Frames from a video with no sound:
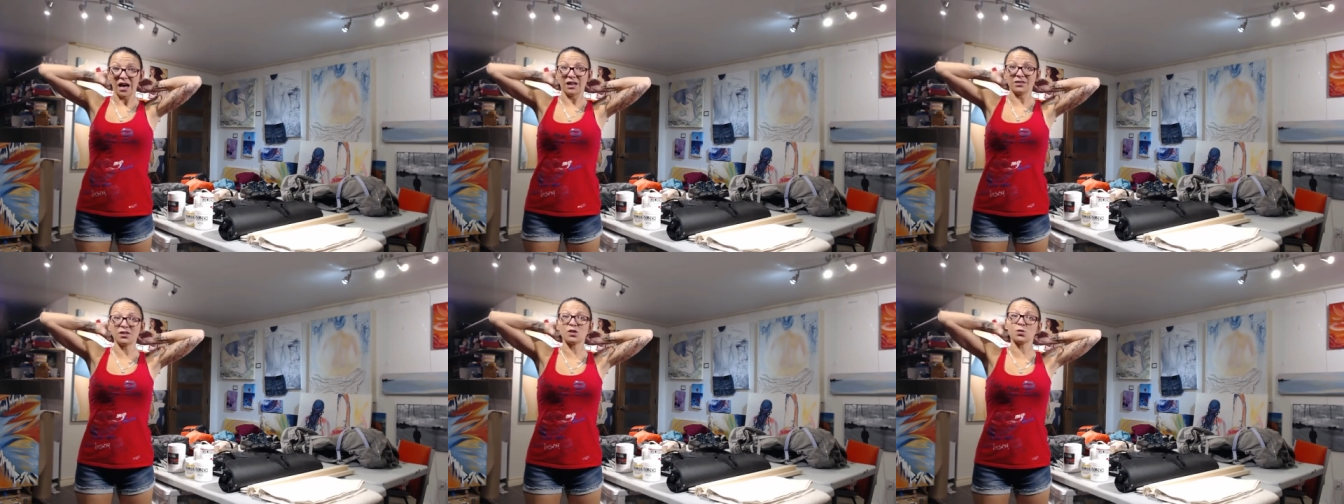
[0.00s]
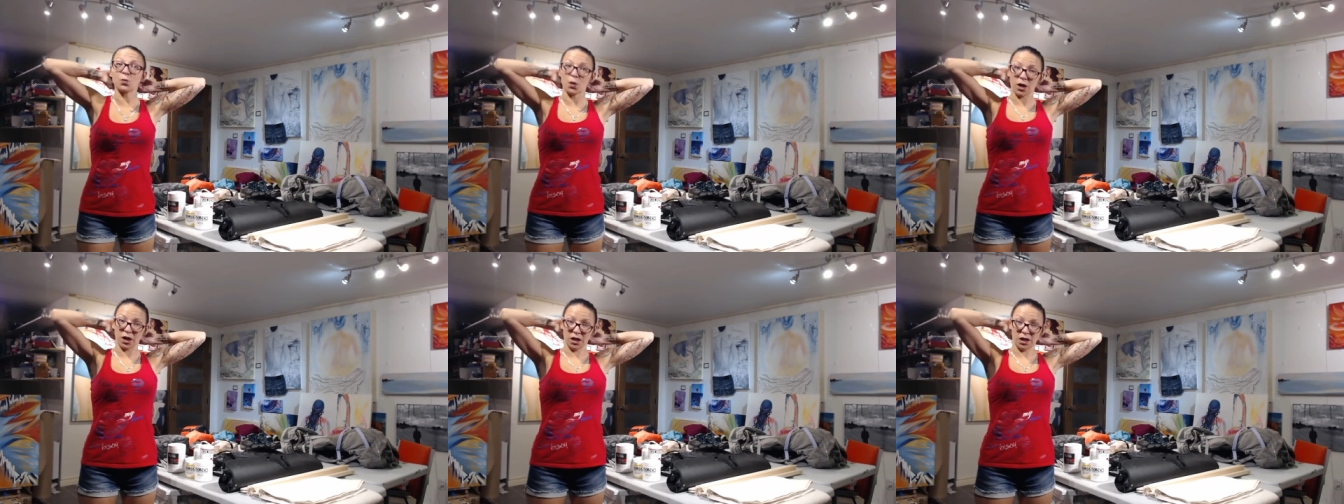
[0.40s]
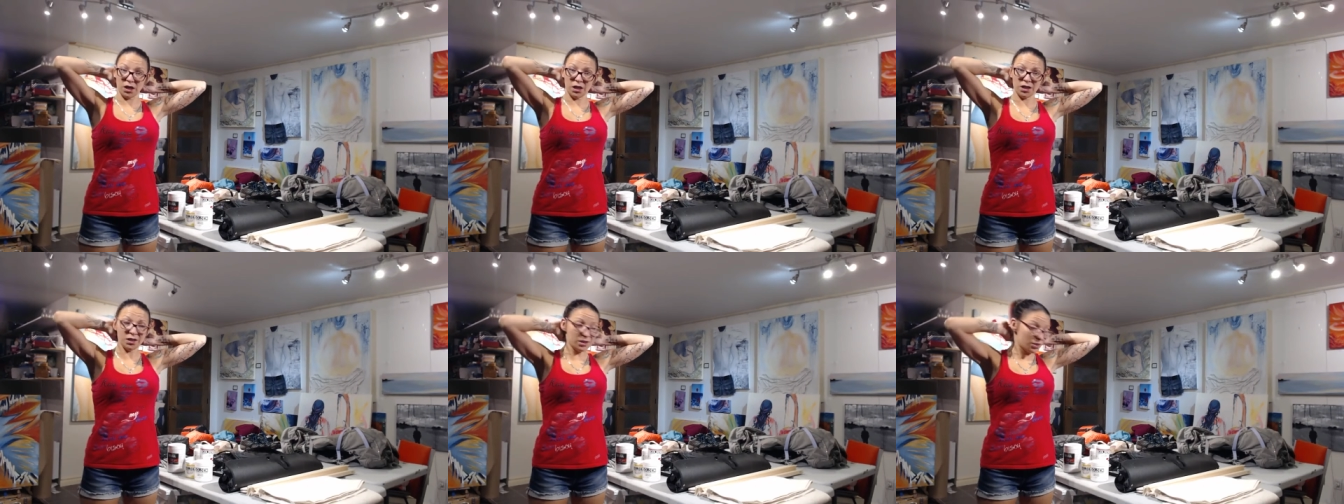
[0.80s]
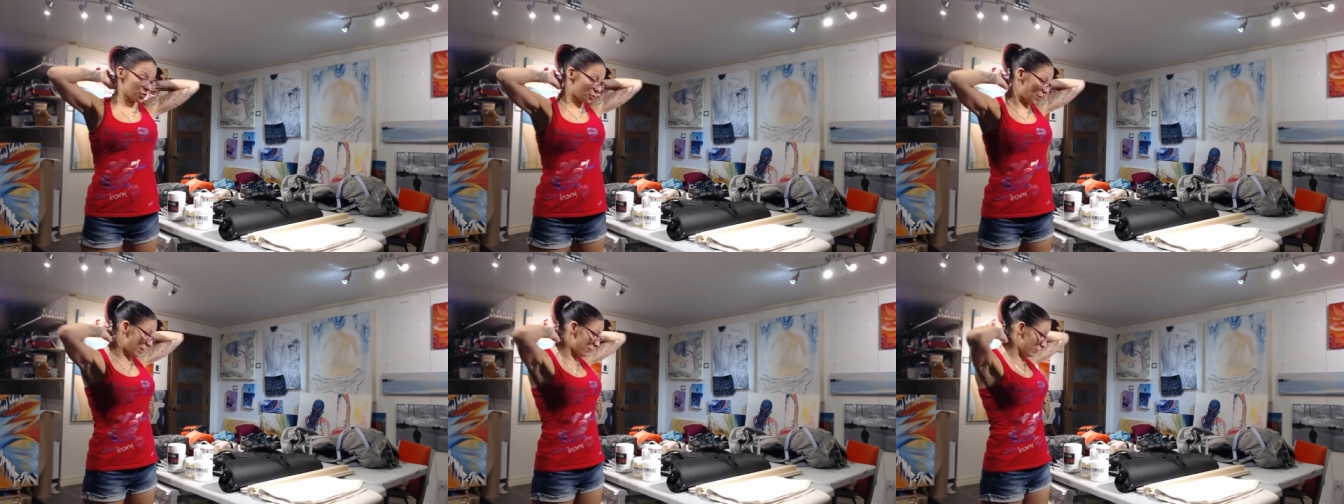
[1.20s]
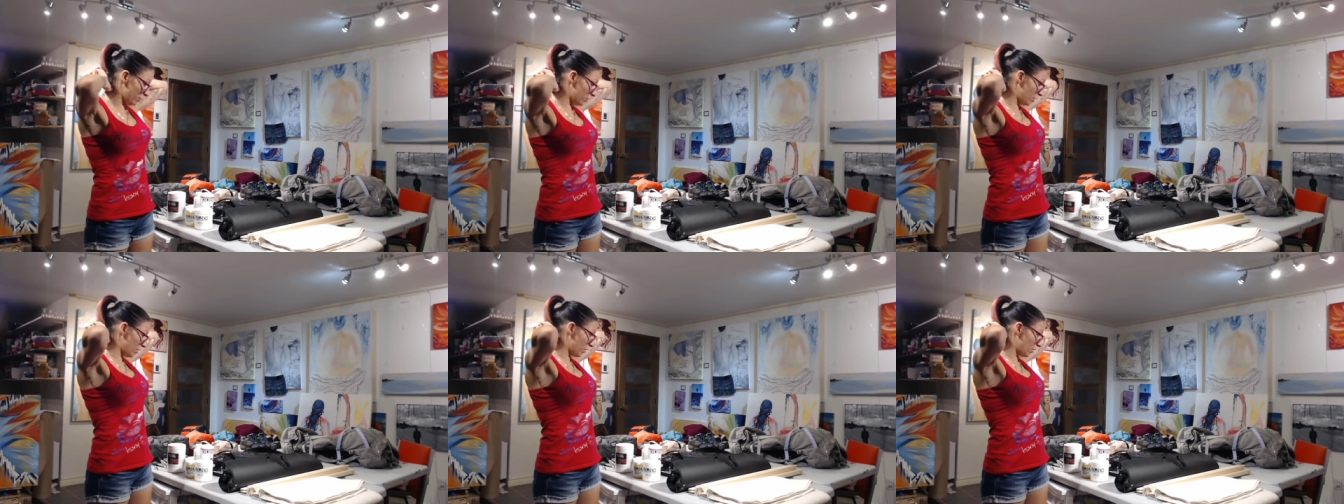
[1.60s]
how does one
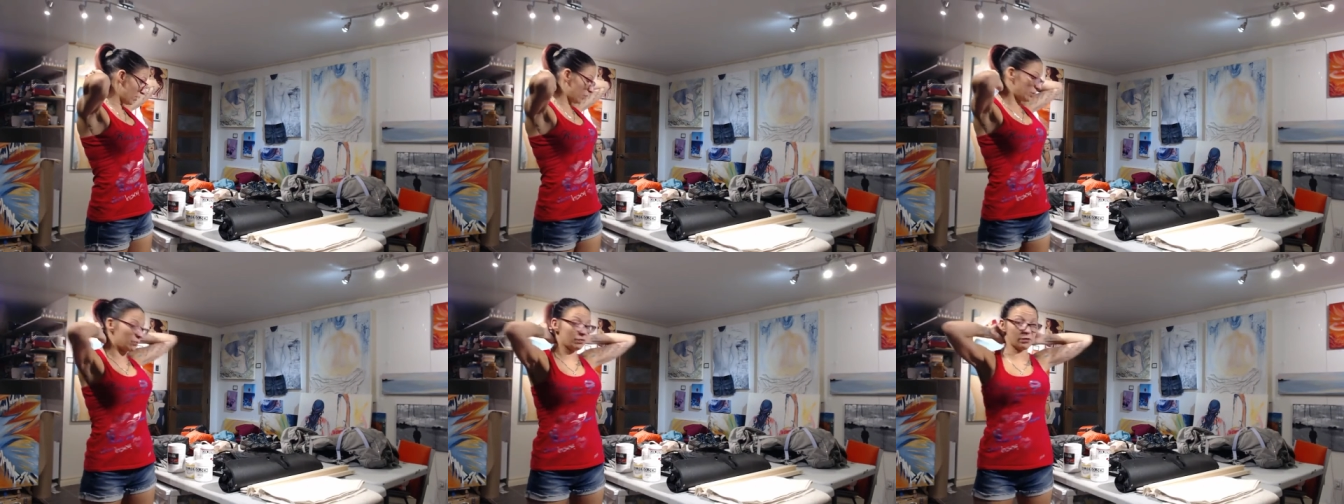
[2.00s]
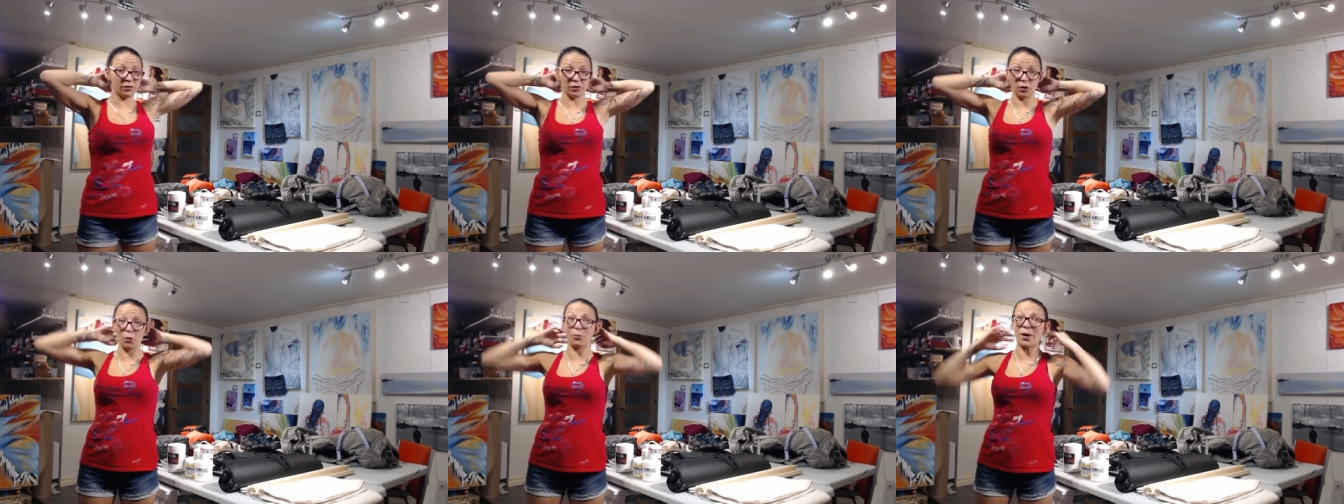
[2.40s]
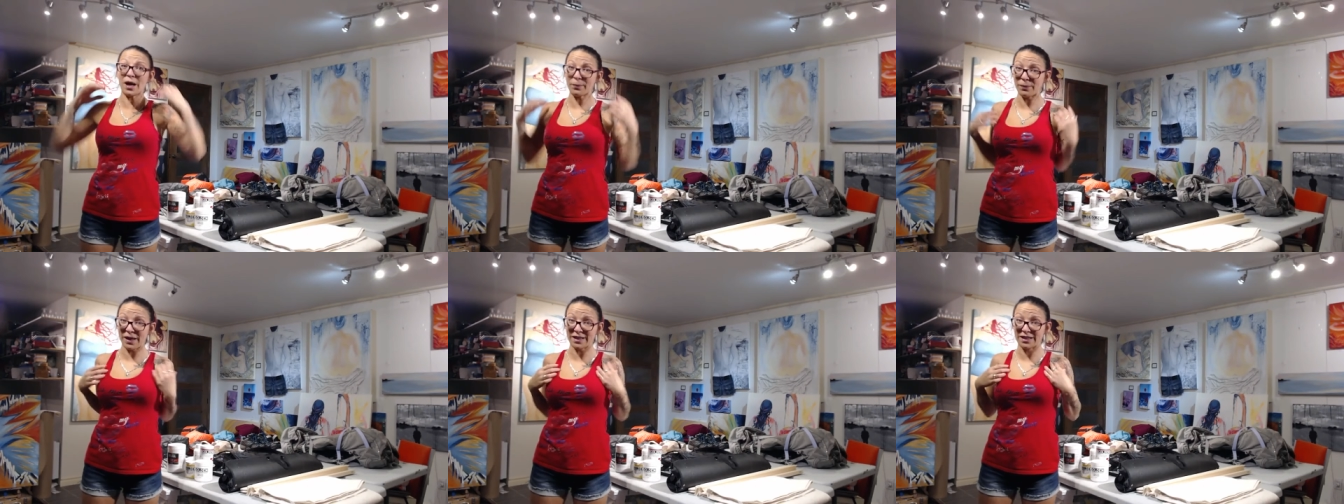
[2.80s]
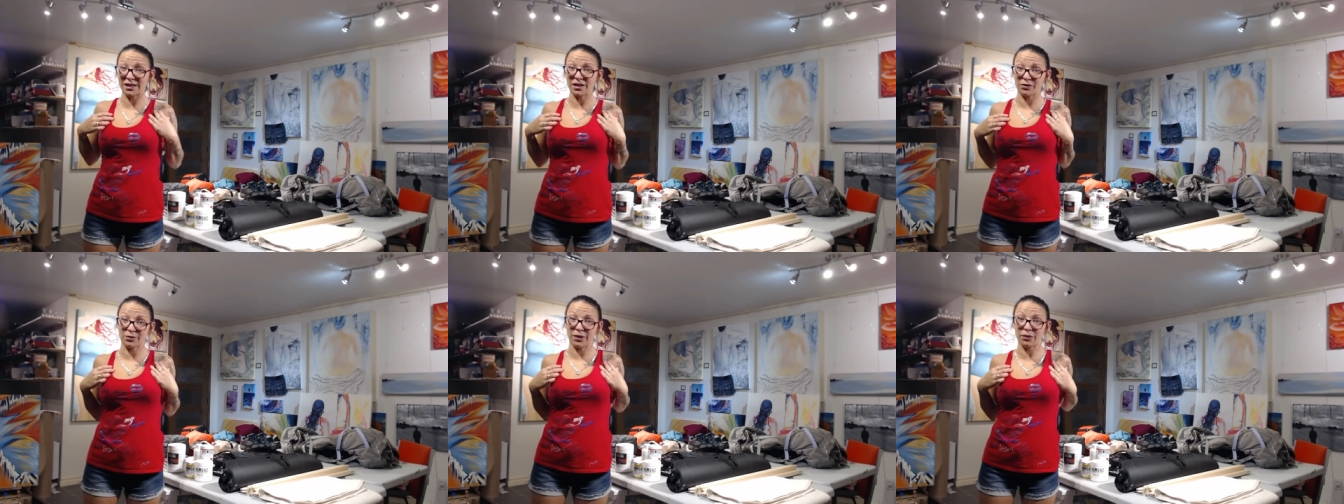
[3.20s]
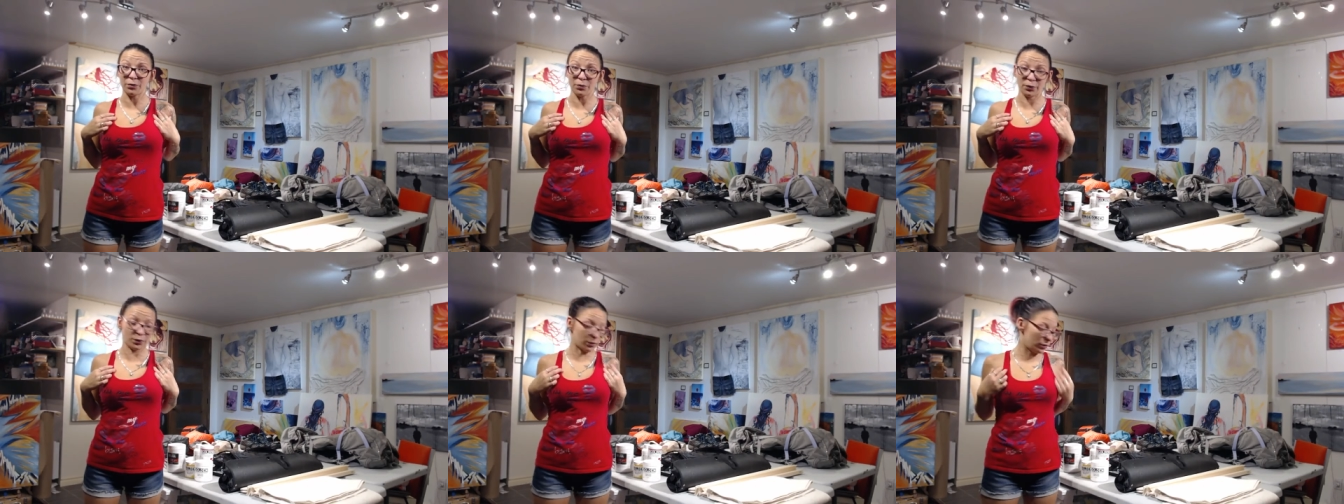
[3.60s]
travel, go backpacking around
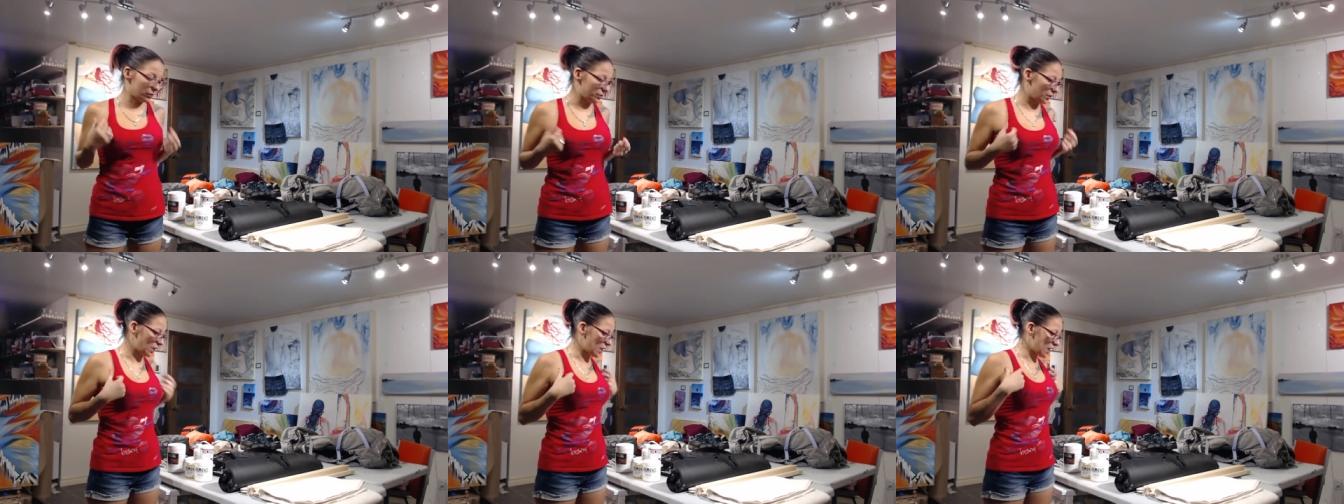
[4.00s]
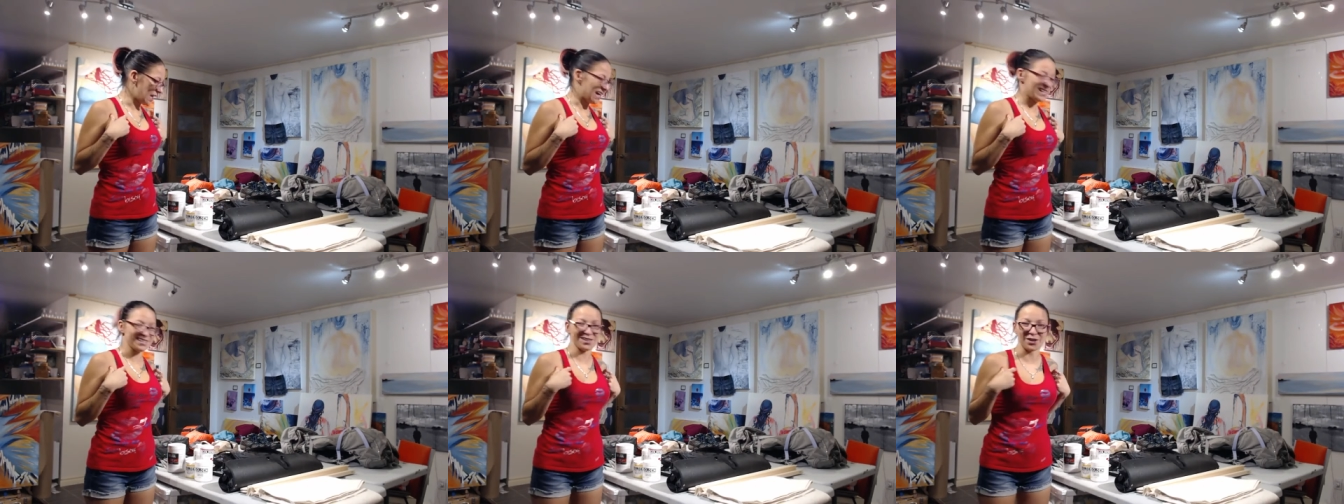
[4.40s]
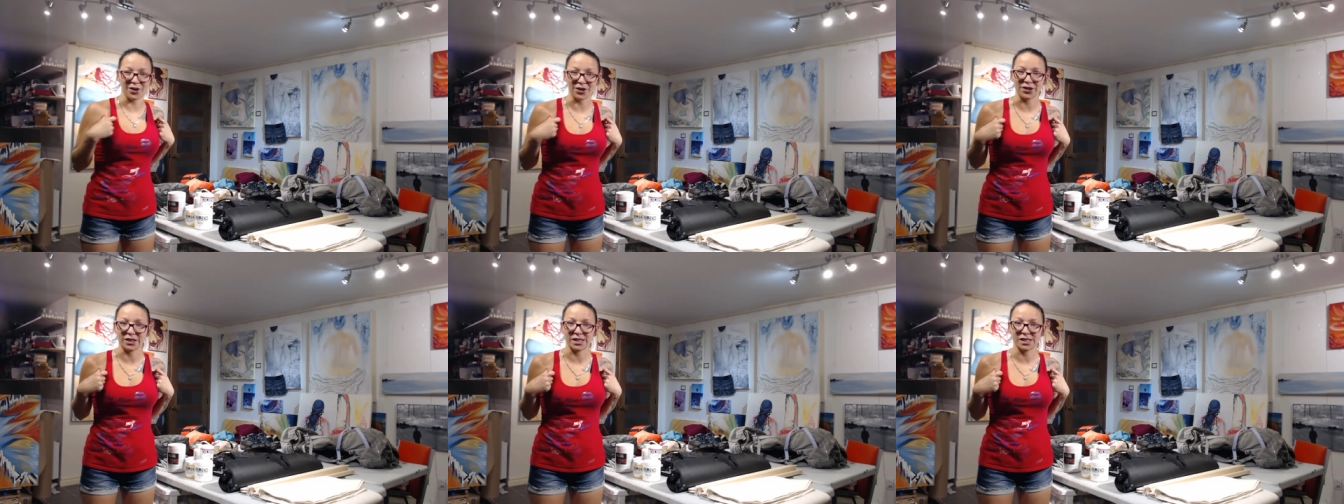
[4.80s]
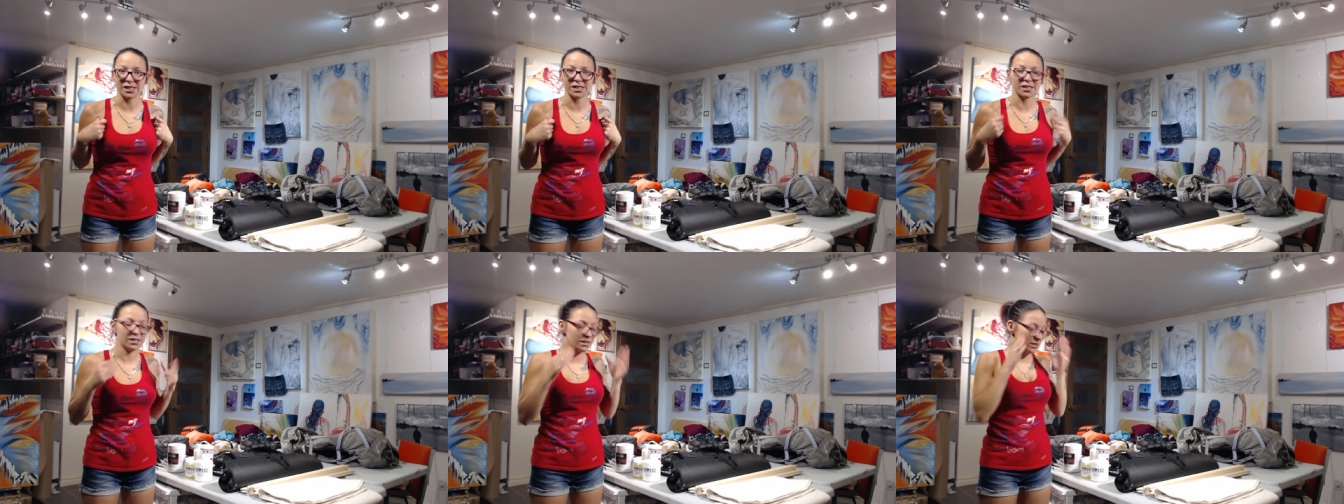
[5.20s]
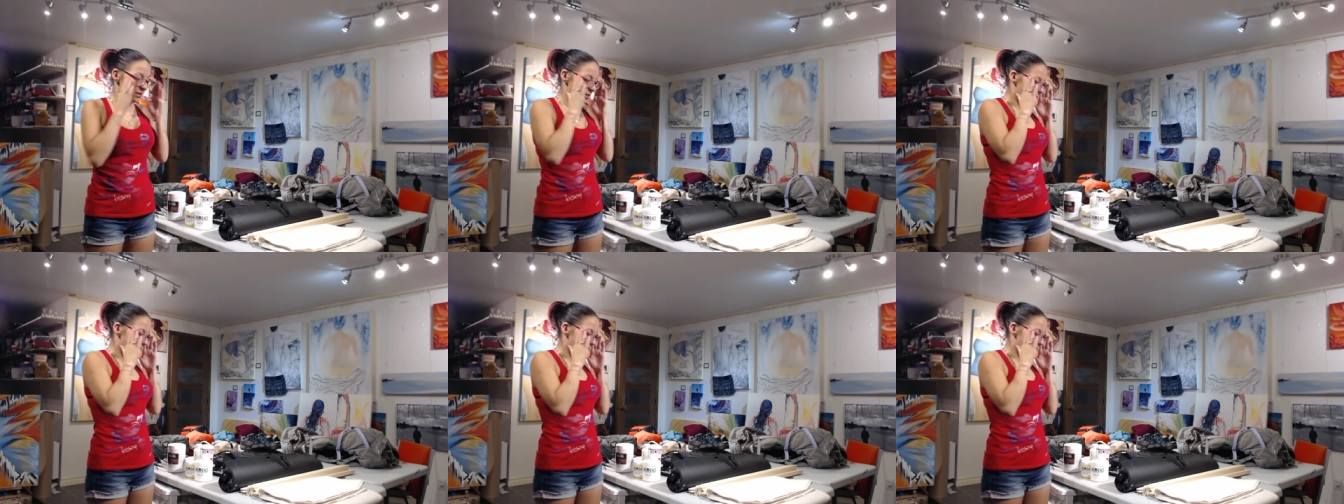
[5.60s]
the world as an artist?